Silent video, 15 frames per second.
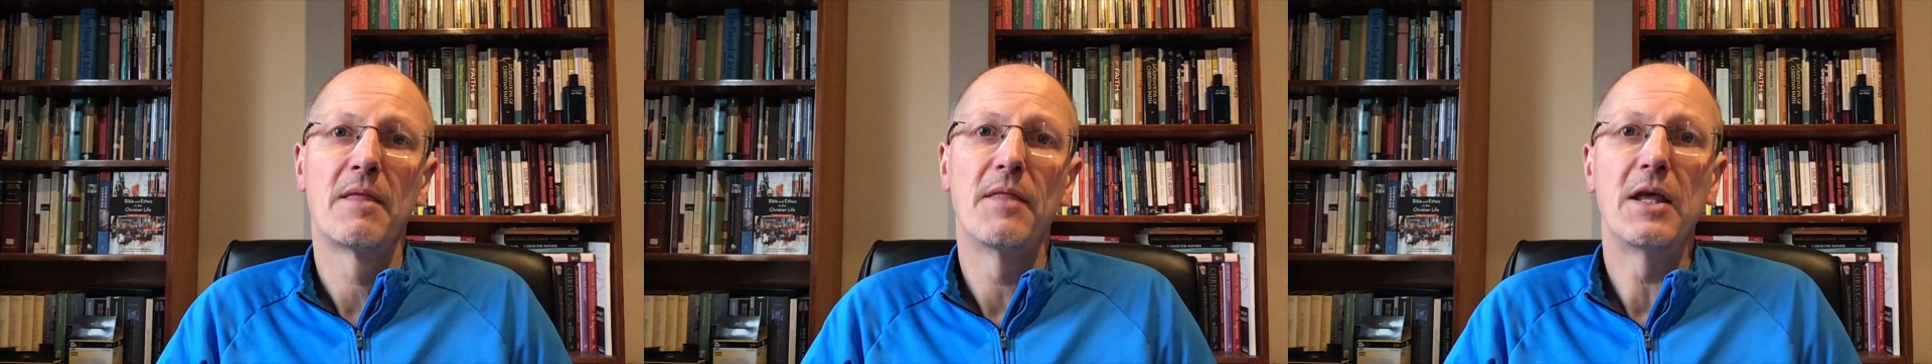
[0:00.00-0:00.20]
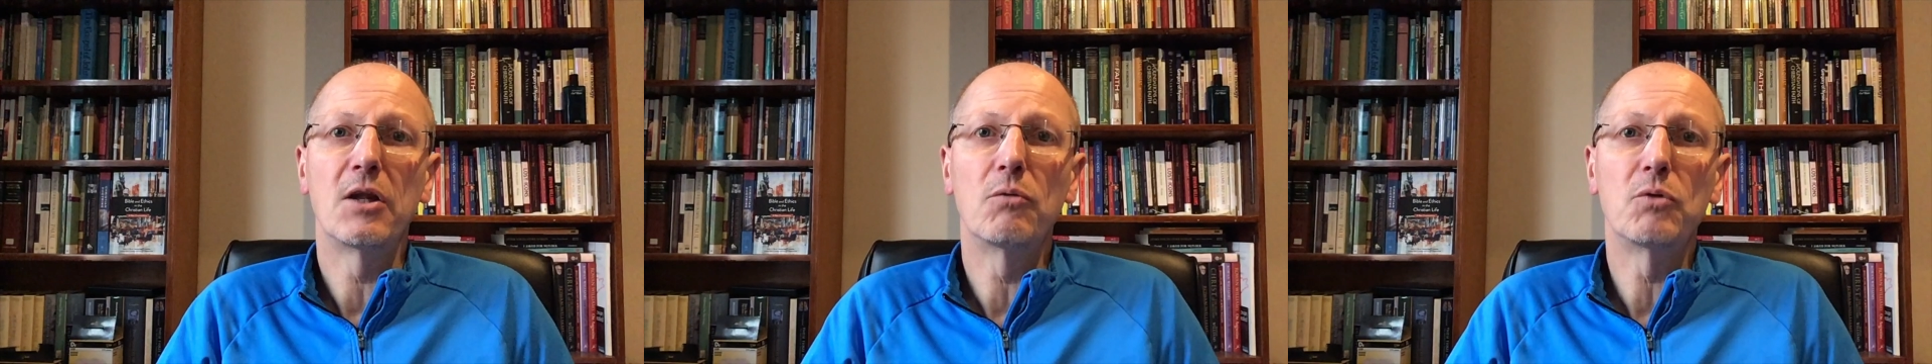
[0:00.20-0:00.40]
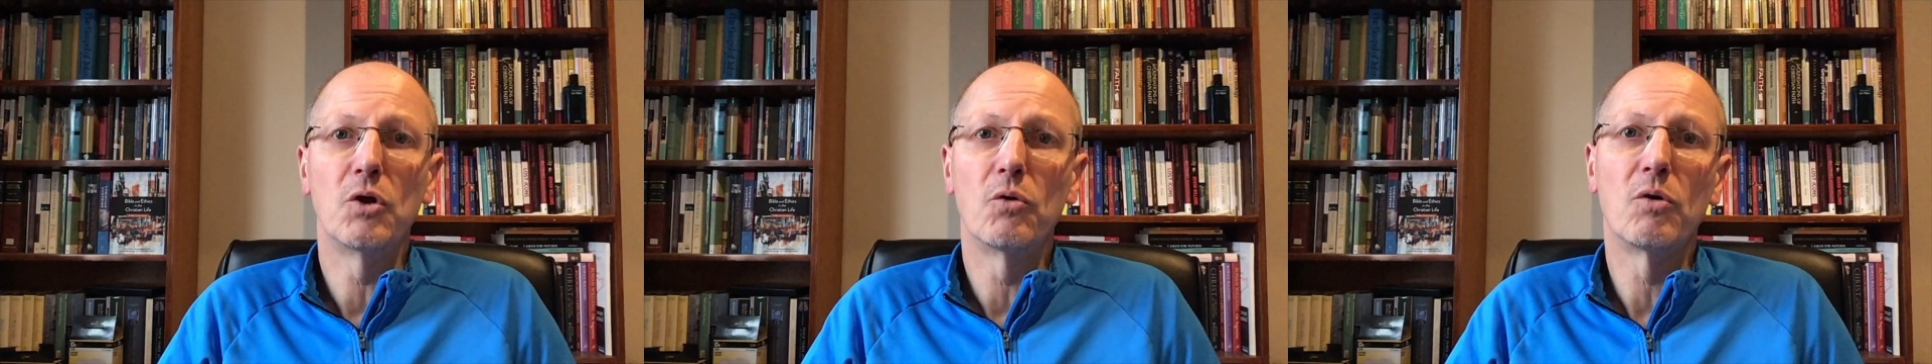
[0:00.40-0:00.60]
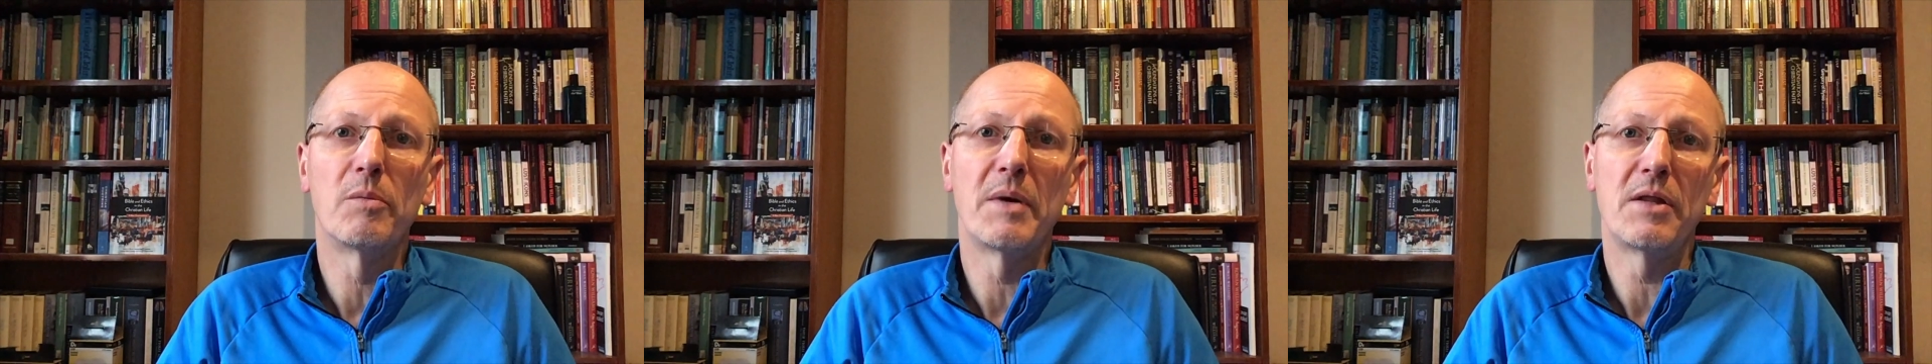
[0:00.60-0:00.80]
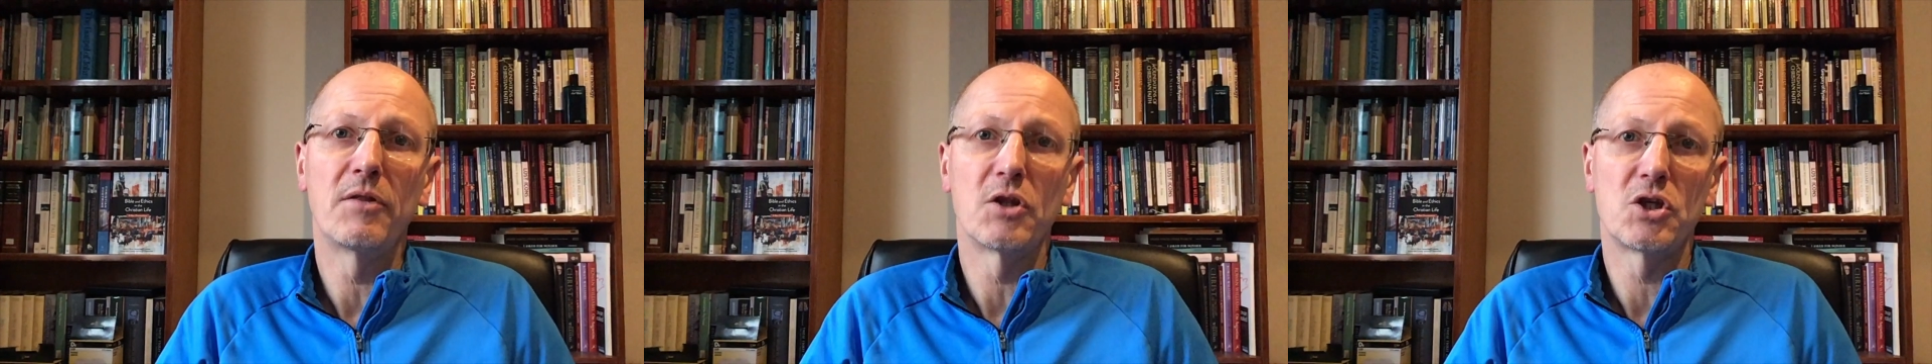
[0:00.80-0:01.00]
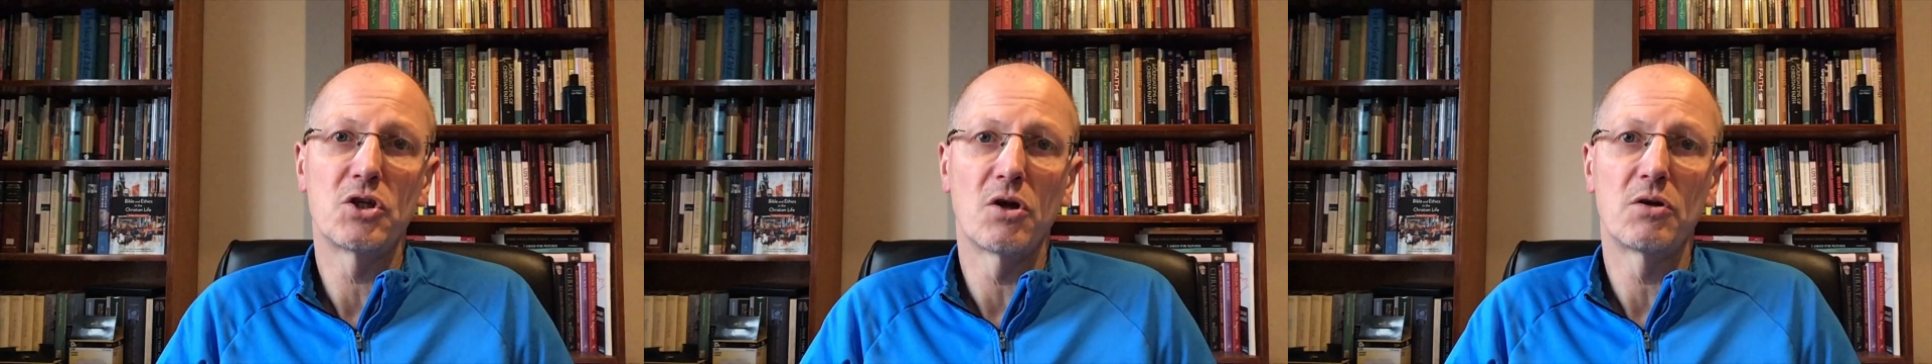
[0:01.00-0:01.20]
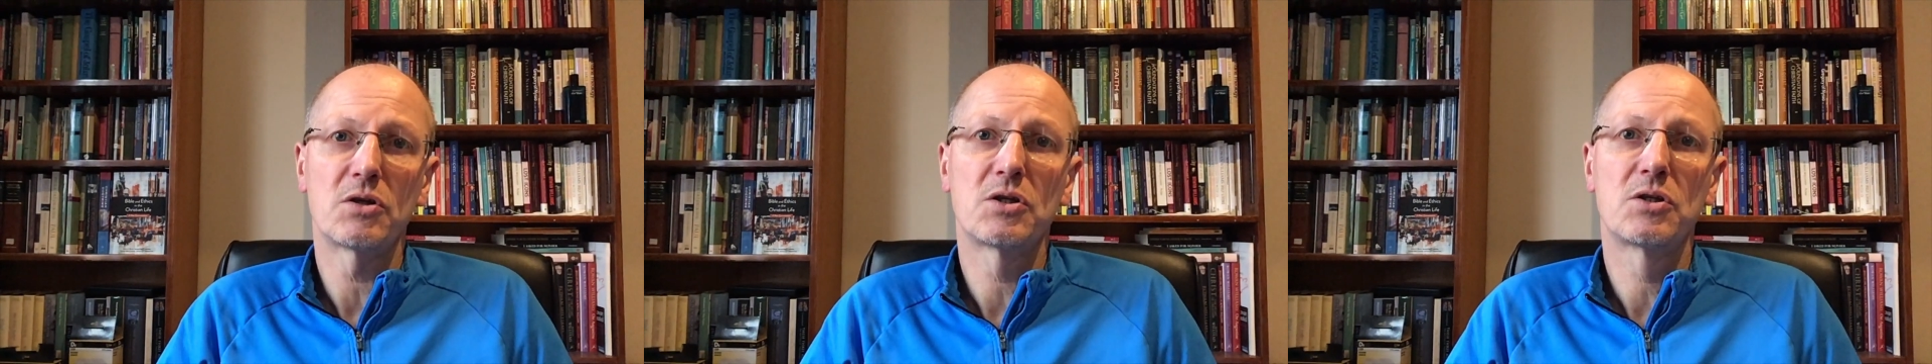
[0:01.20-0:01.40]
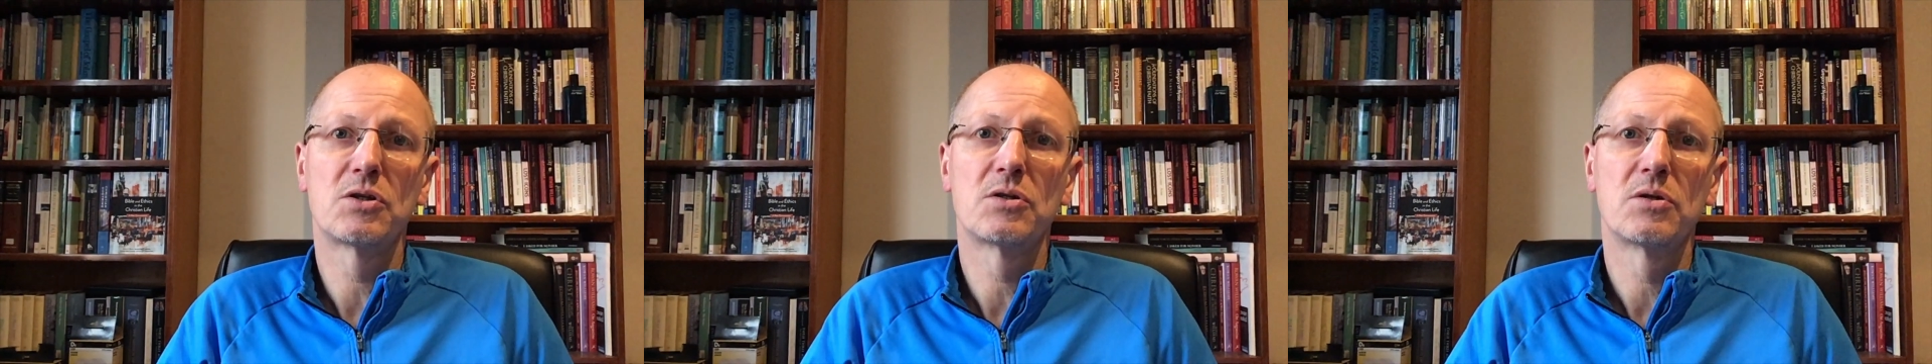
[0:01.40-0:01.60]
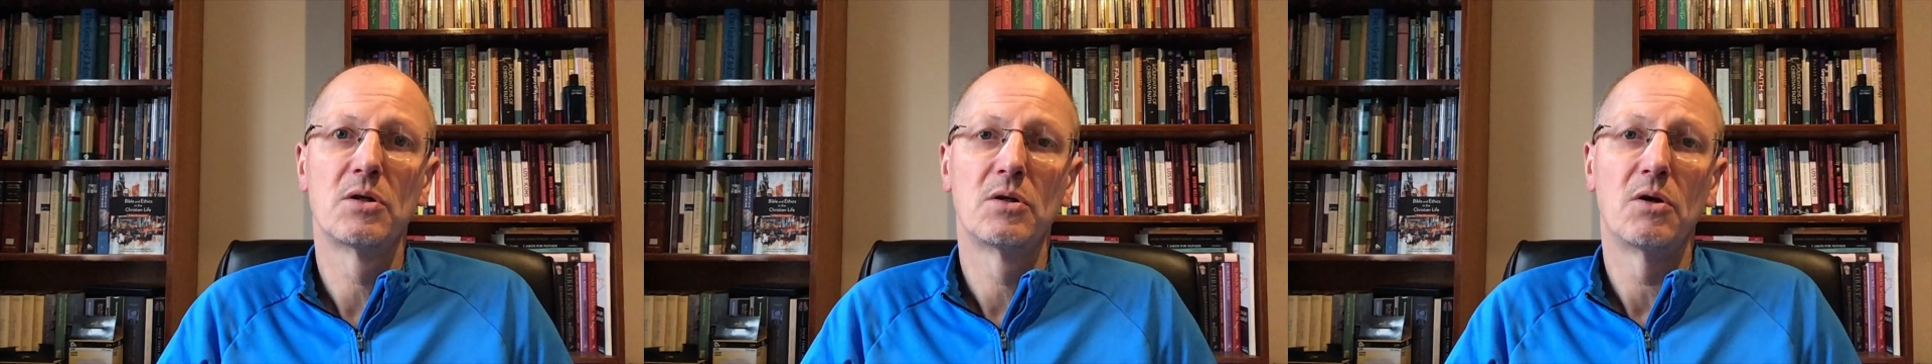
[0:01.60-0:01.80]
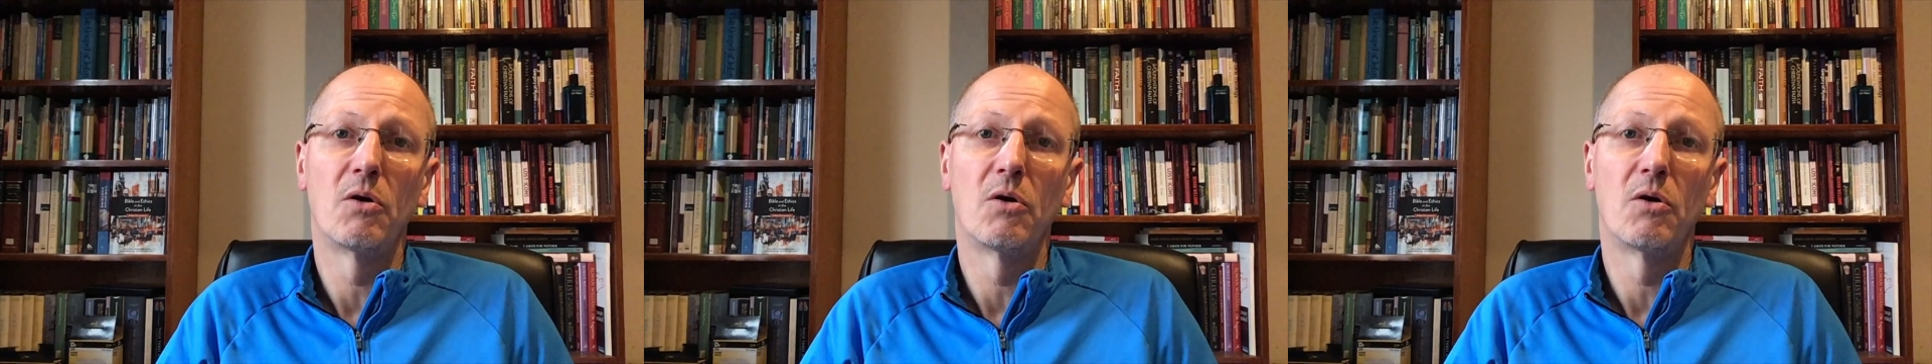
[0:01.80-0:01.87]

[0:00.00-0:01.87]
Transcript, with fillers: They don't know about the church